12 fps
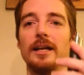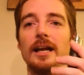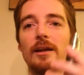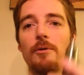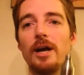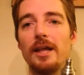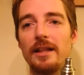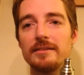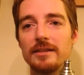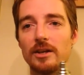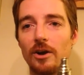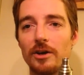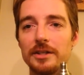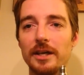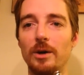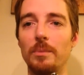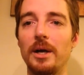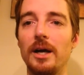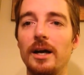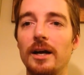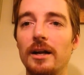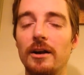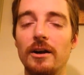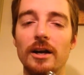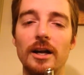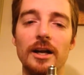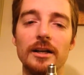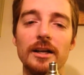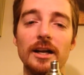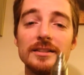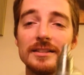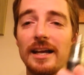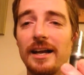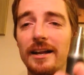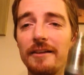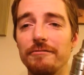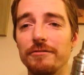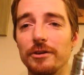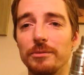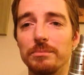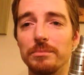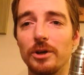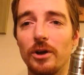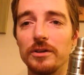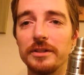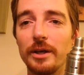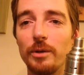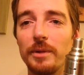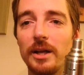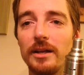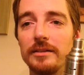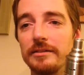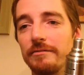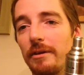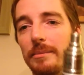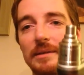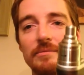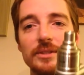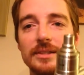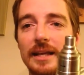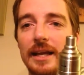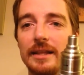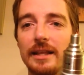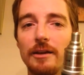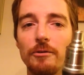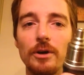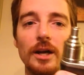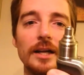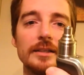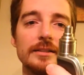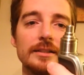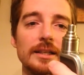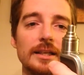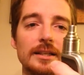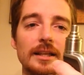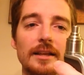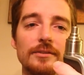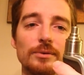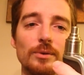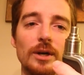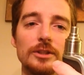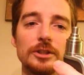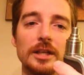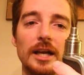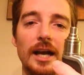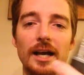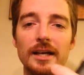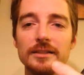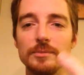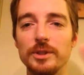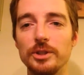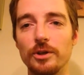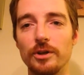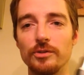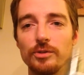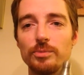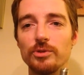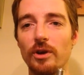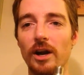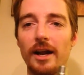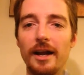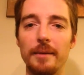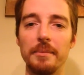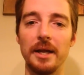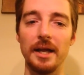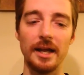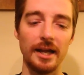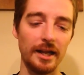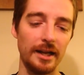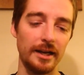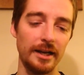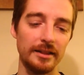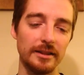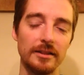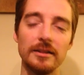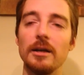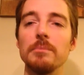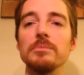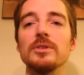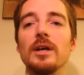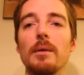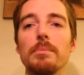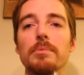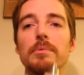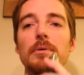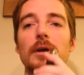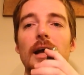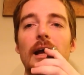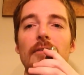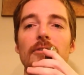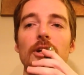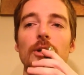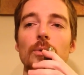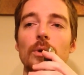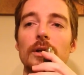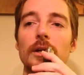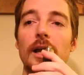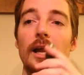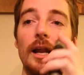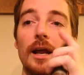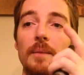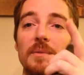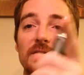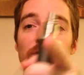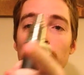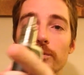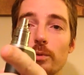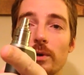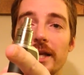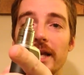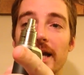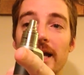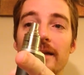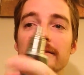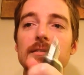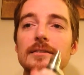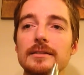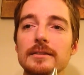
Anyway, that's the Cartel Mod, or Cascada from Cartel Mods, if I'm even saying that right. Thanks for watching, guys. Be sure to subscribe and hit the thumbs up. Have a good one, and happy 420, guys.